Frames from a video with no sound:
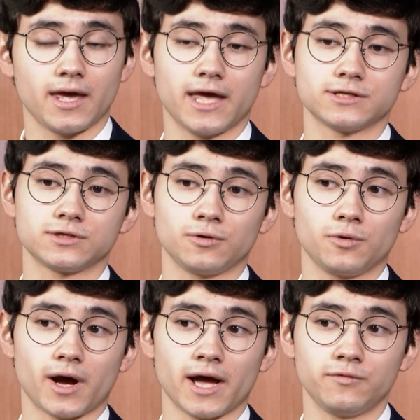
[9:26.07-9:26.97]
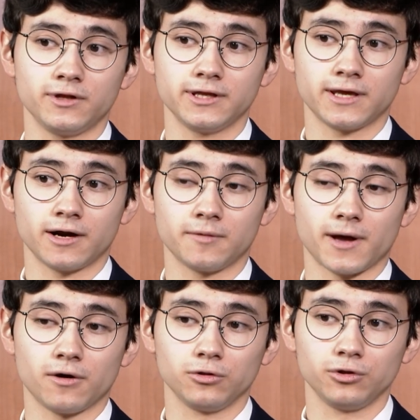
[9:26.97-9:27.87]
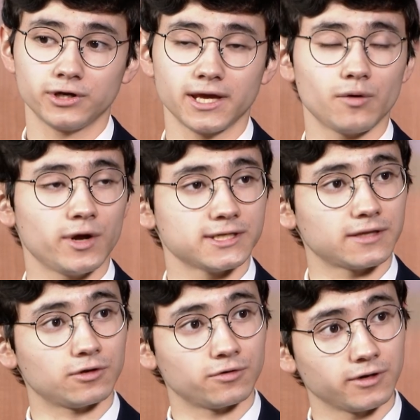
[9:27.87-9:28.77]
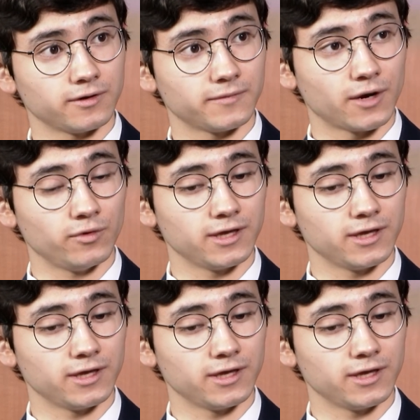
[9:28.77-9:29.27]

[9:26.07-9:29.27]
And so I really care about looking at ways at the curriculum that we